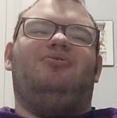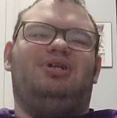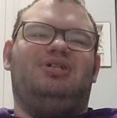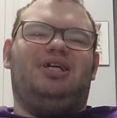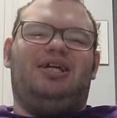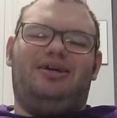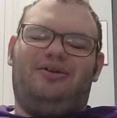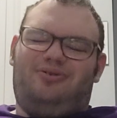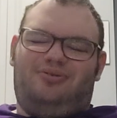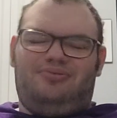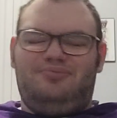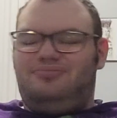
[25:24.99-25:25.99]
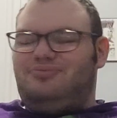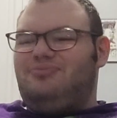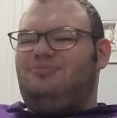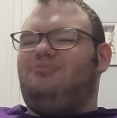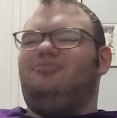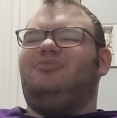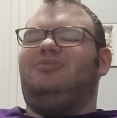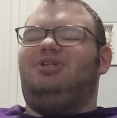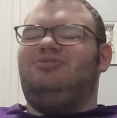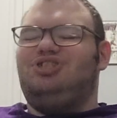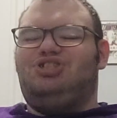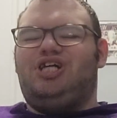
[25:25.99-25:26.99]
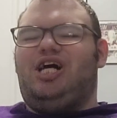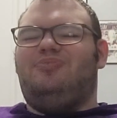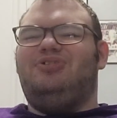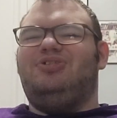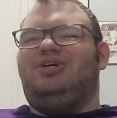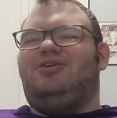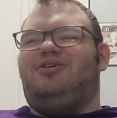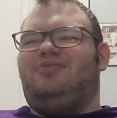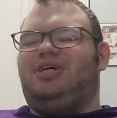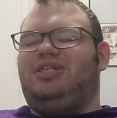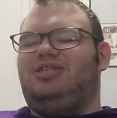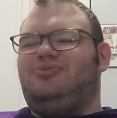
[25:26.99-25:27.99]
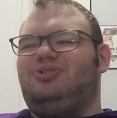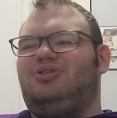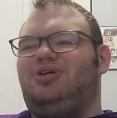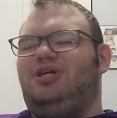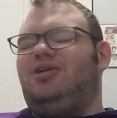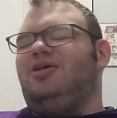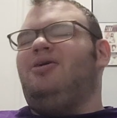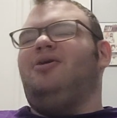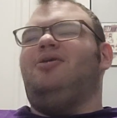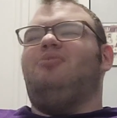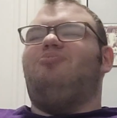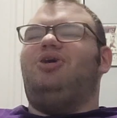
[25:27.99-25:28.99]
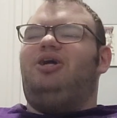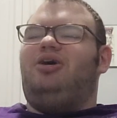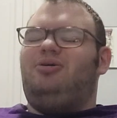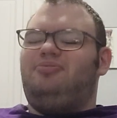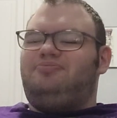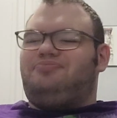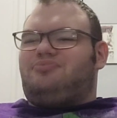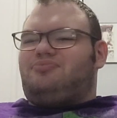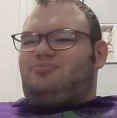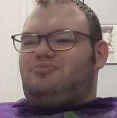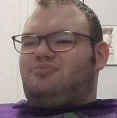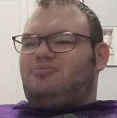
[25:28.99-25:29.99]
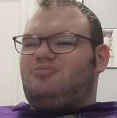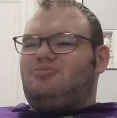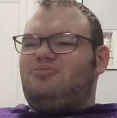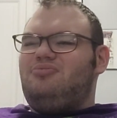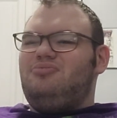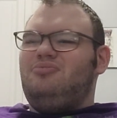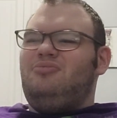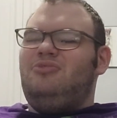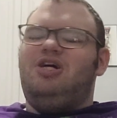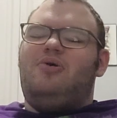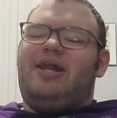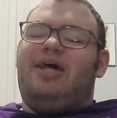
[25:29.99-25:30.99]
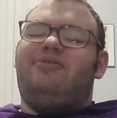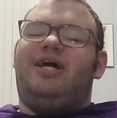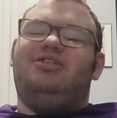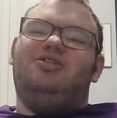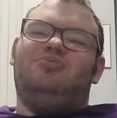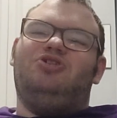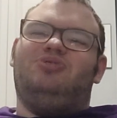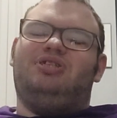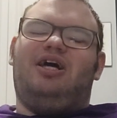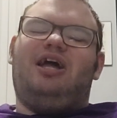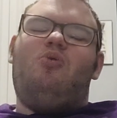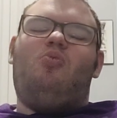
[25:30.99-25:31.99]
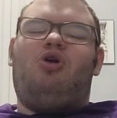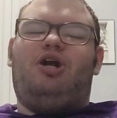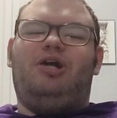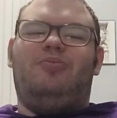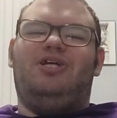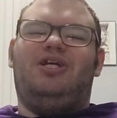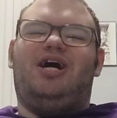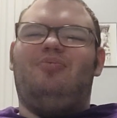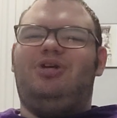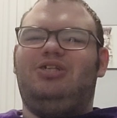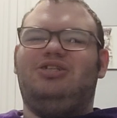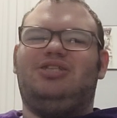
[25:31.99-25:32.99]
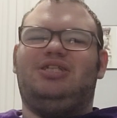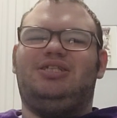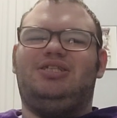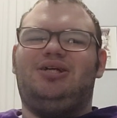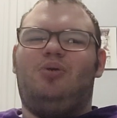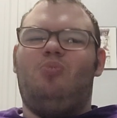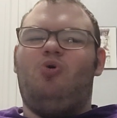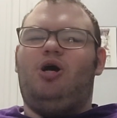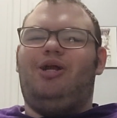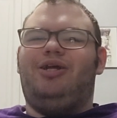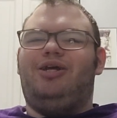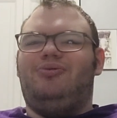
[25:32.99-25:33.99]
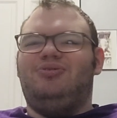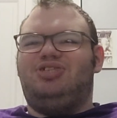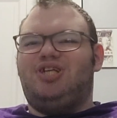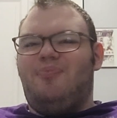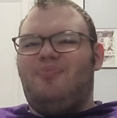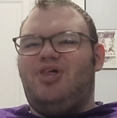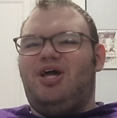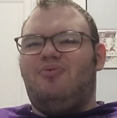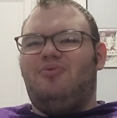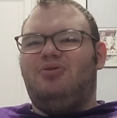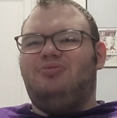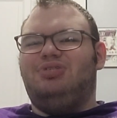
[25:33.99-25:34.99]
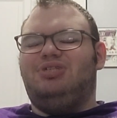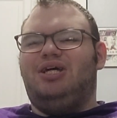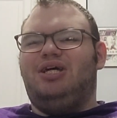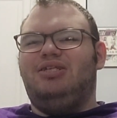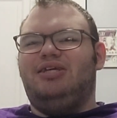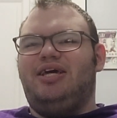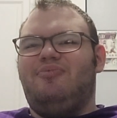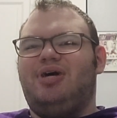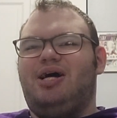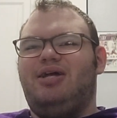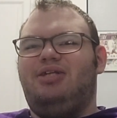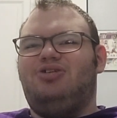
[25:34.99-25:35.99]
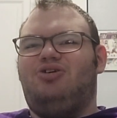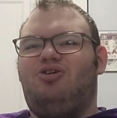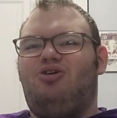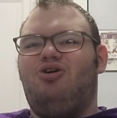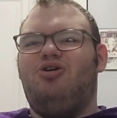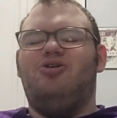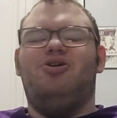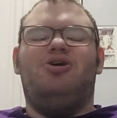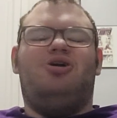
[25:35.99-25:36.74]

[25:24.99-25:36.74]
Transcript: where he's like, just chops his head off. That shit was clean. But and I liked him too. It's not like I wanted him to die, but it's just like someone, something where it was like, damn, that hits hard,